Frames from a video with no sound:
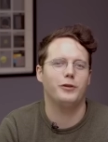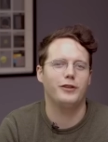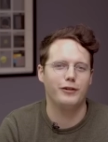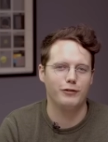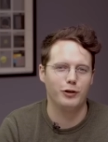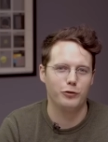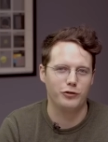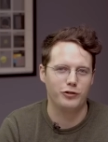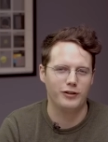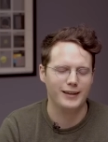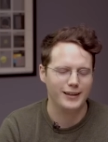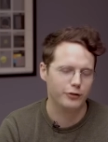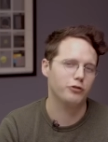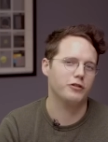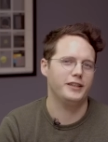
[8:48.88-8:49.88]
when they've launched
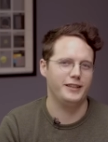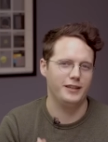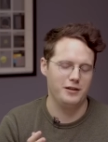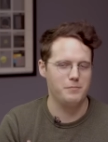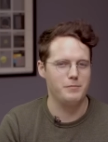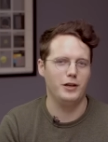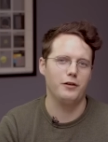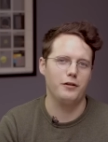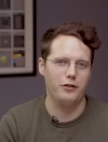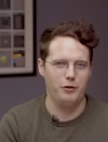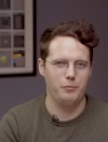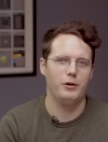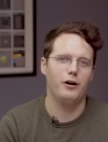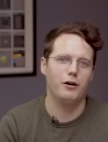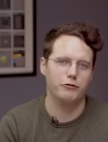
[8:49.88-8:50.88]
literally a month
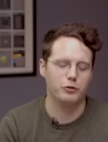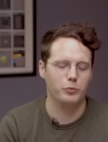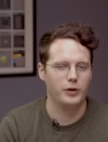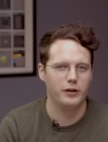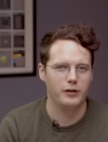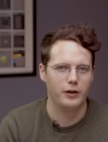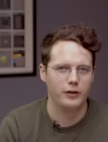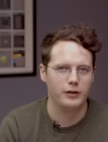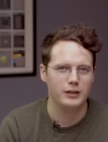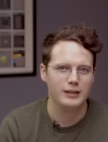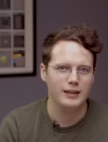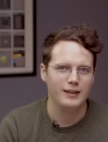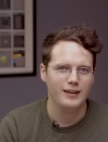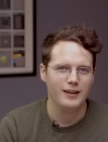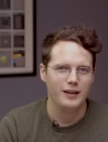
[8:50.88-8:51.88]
apart from one another.
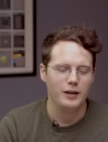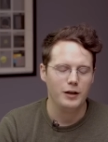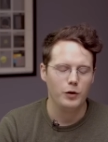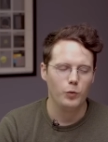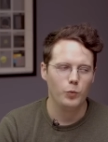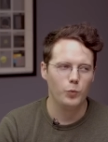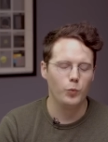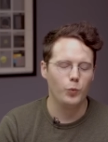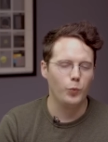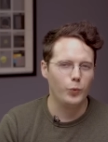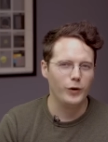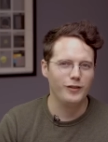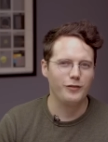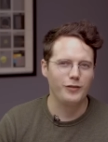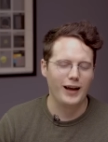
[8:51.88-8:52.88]

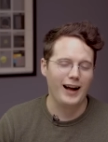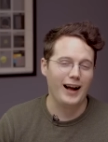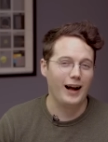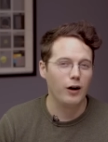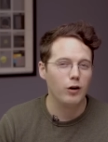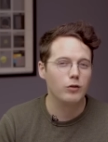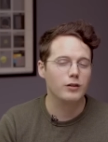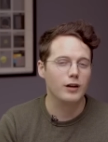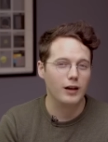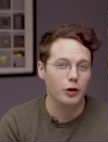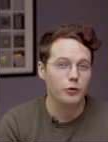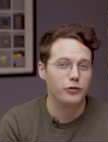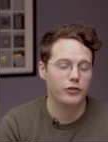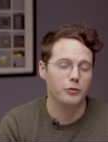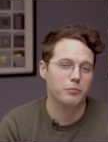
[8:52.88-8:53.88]
With how
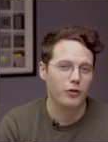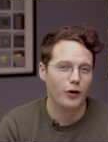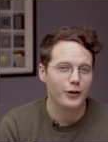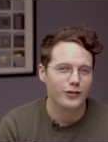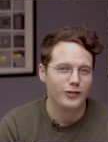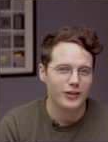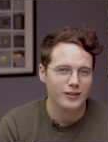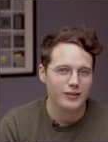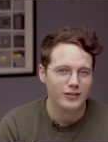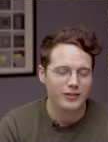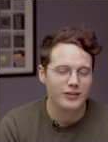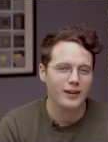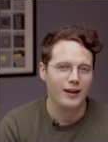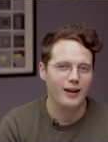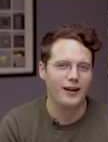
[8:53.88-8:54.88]
close the price
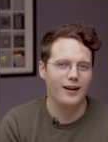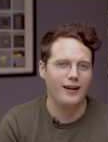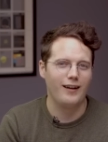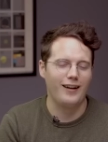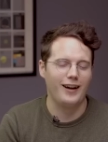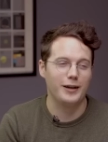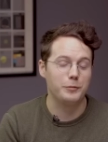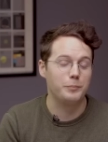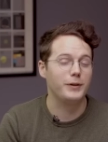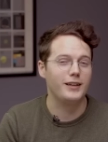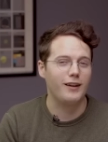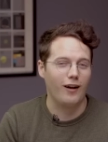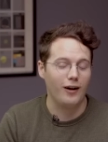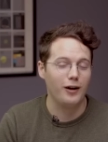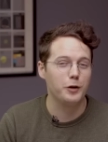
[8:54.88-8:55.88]
is, I'd be
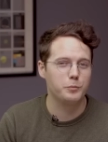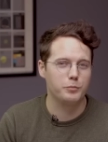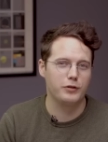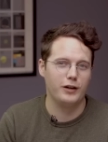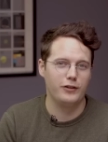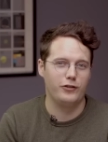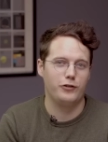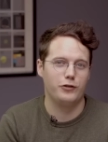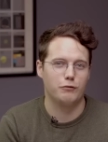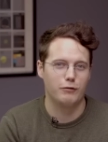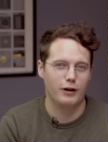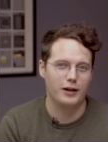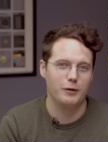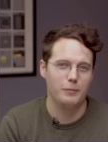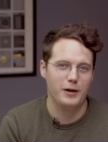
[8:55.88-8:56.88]
hard pressed to
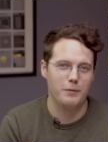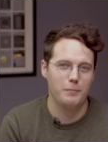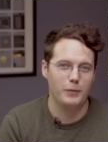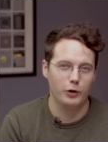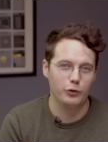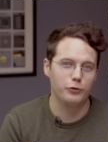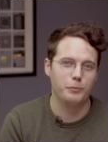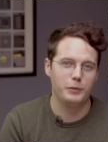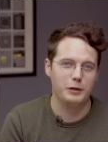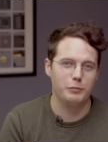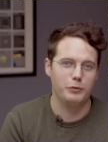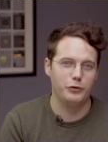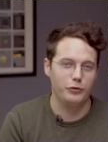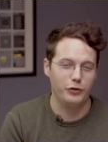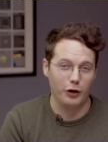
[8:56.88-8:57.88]
recommend most
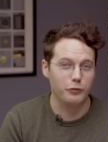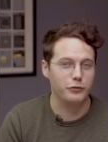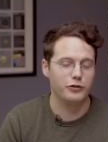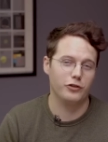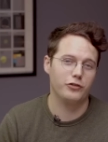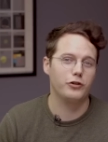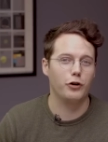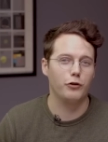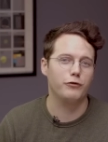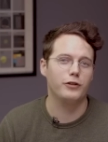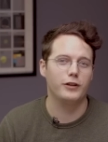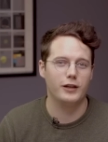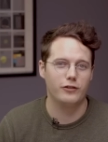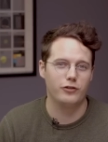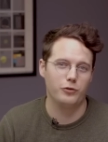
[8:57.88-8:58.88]
people don't just go for
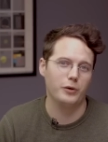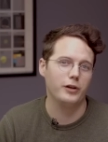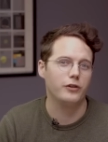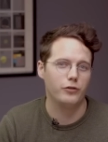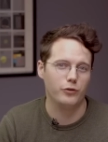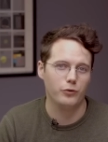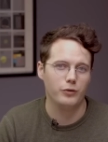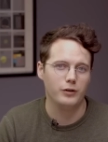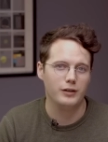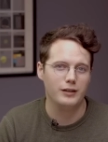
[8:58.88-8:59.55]
the S22.